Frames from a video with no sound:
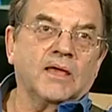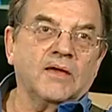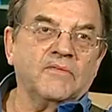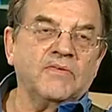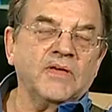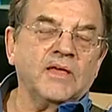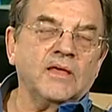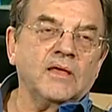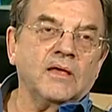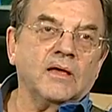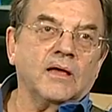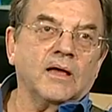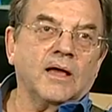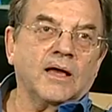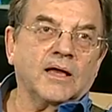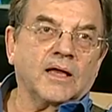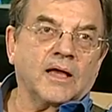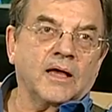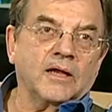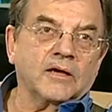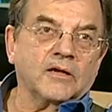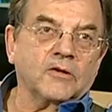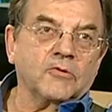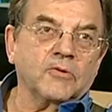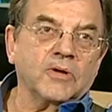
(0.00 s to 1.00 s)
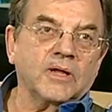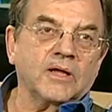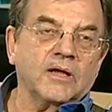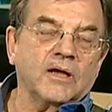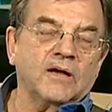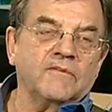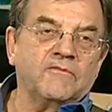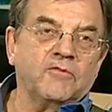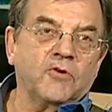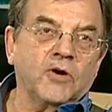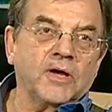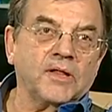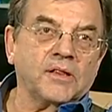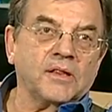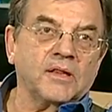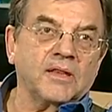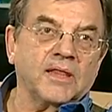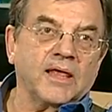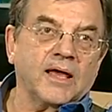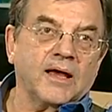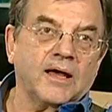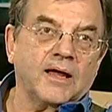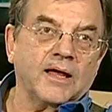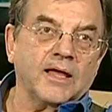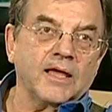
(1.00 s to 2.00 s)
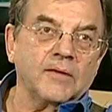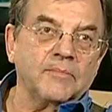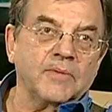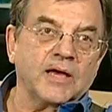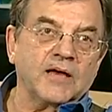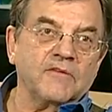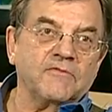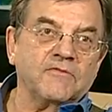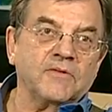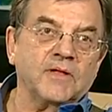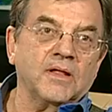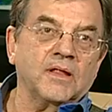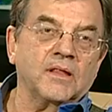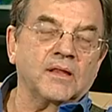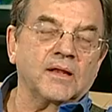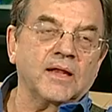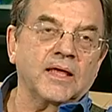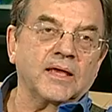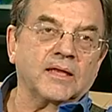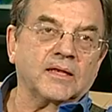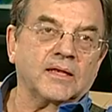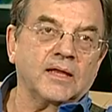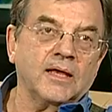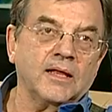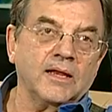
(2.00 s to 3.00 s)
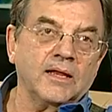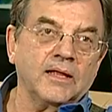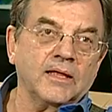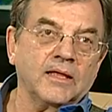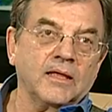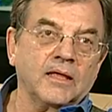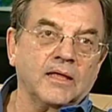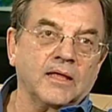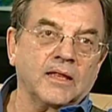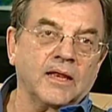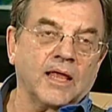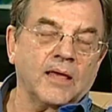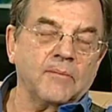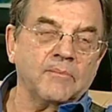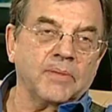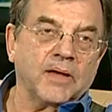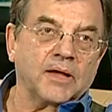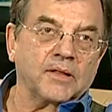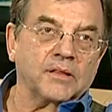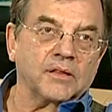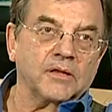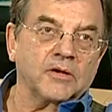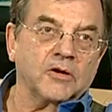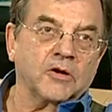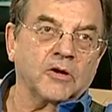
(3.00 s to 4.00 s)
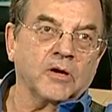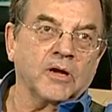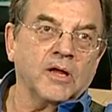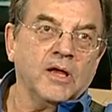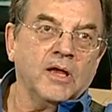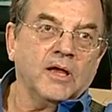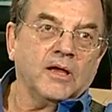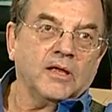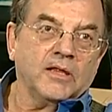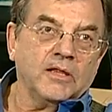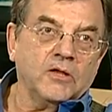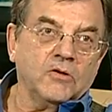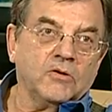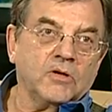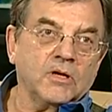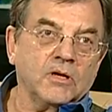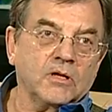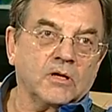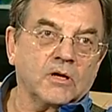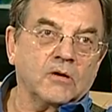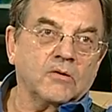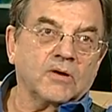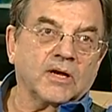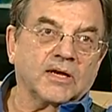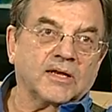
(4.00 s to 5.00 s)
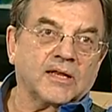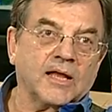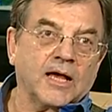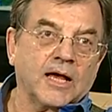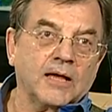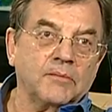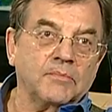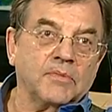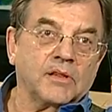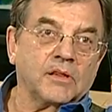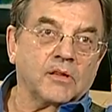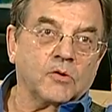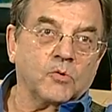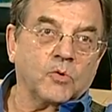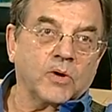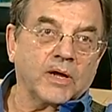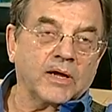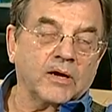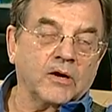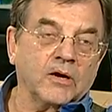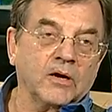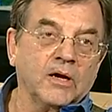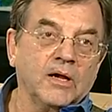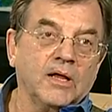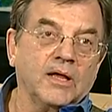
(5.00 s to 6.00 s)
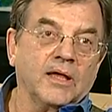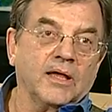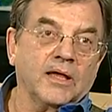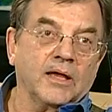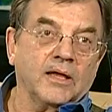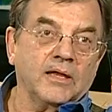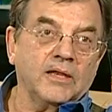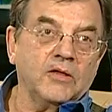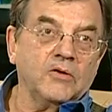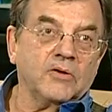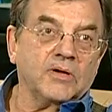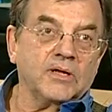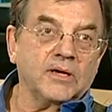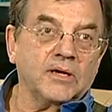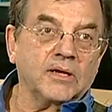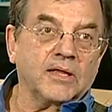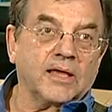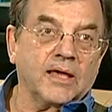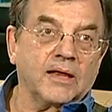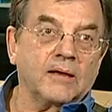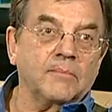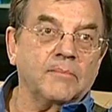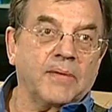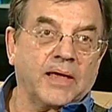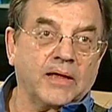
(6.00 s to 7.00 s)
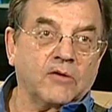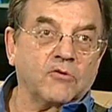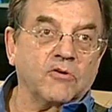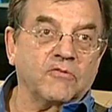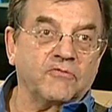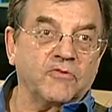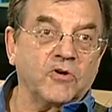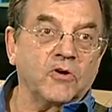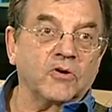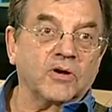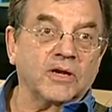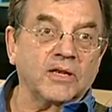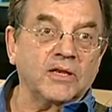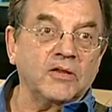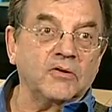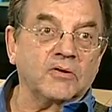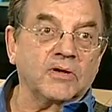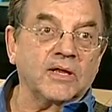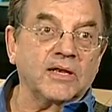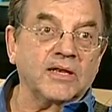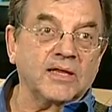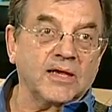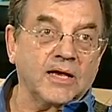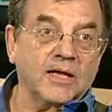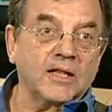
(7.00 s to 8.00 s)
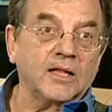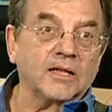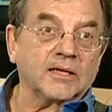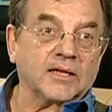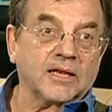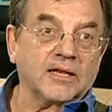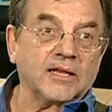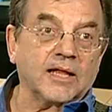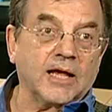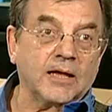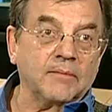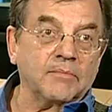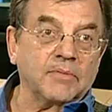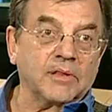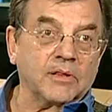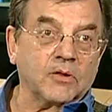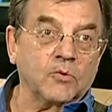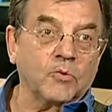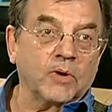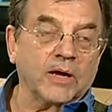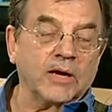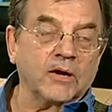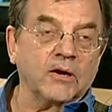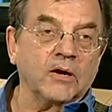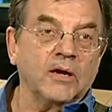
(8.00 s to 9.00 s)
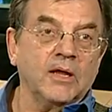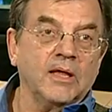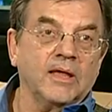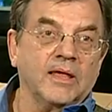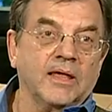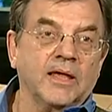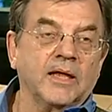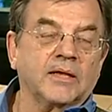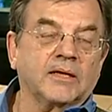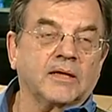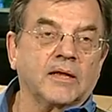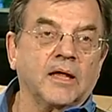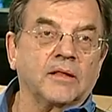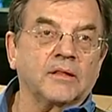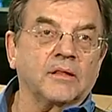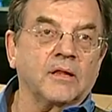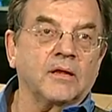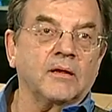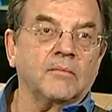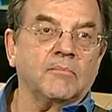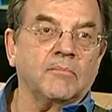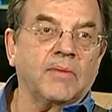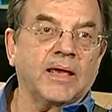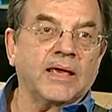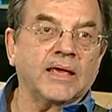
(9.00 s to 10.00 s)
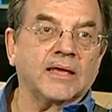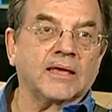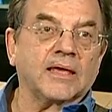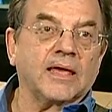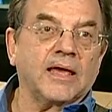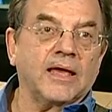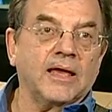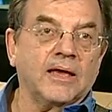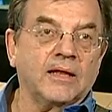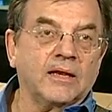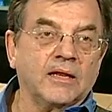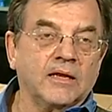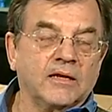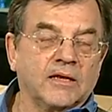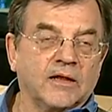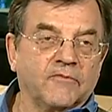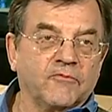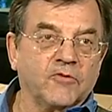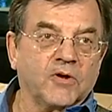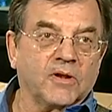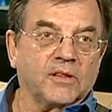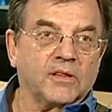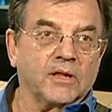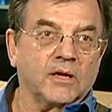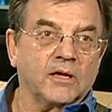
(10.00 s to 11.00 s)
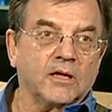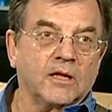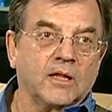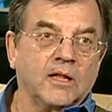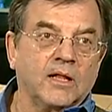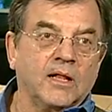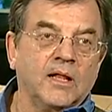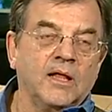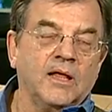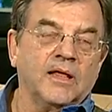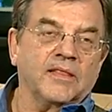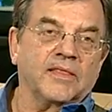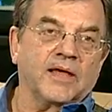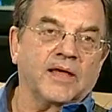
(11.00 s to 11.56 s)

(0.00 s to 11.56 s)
Giving a country a voice in the IMF is like telling an ambassador, you can go to Times Square and you can get a microphone and you can yell to Times Square. It doesn't make any difference at all.